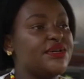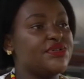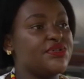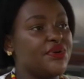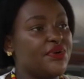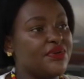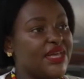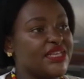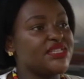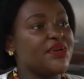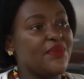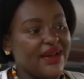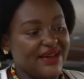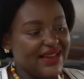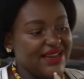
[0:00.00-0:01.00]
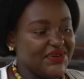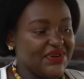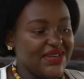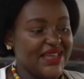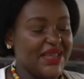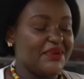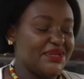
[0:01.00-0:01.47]
So that's where clean
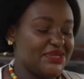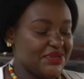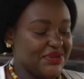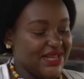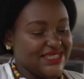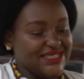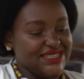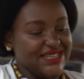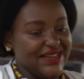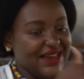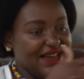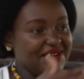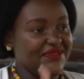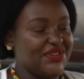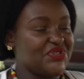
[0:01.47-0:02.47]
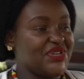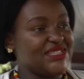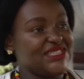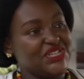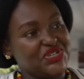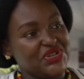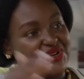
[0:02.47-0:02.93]
cooking came in. So that's the kind of the
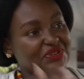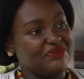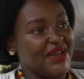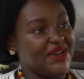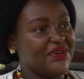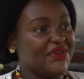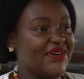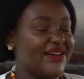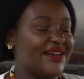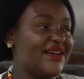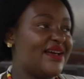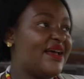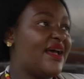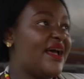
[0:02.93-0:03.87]
transition of my career.